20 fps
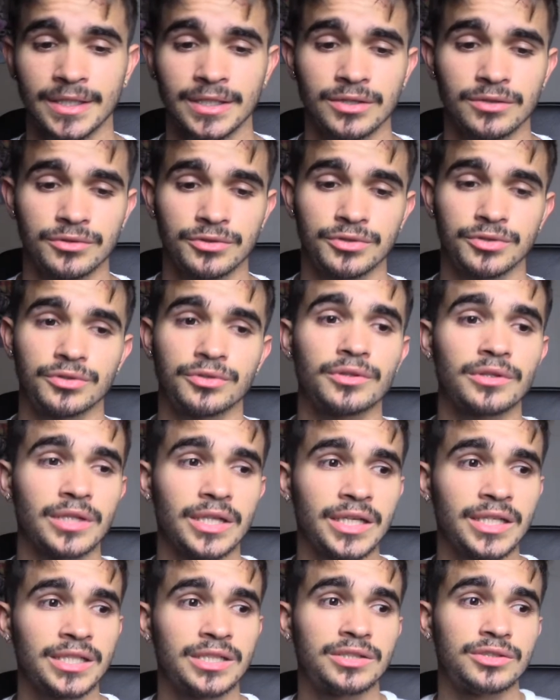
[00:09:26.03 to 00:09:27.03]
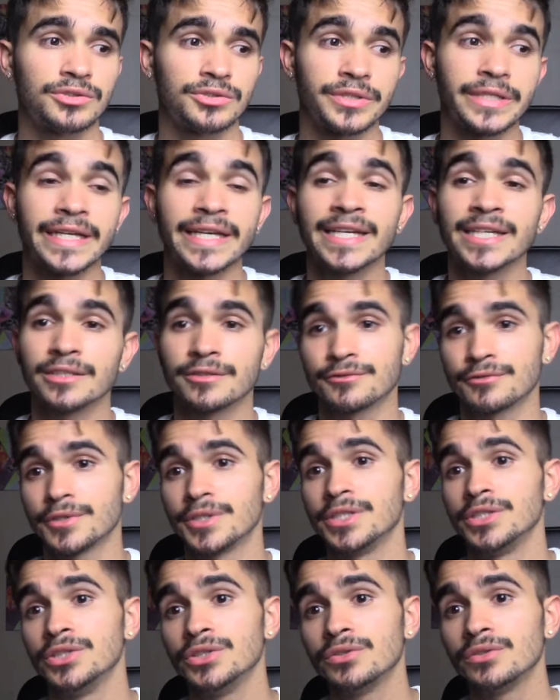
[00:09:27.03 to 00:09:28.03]
Or you're letting your days
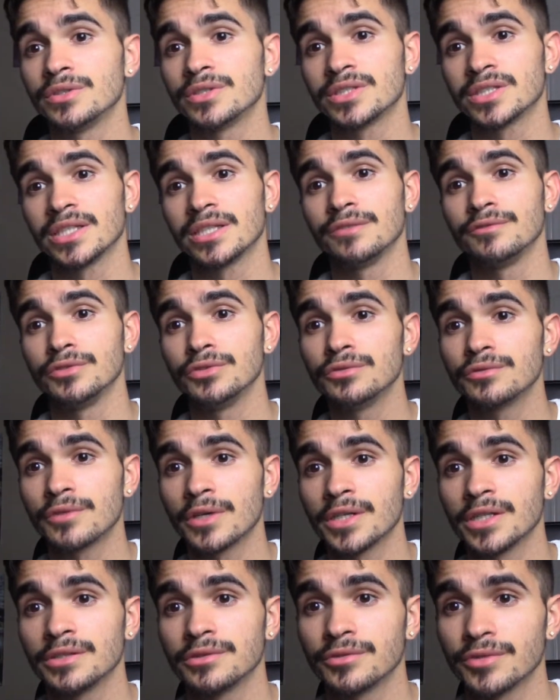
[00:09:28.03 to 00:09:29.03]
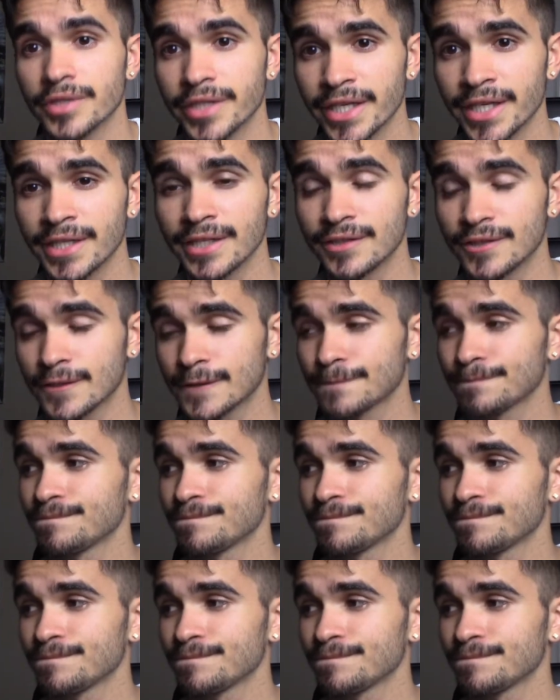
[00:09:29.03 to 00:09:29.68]
run you instead of you running your days.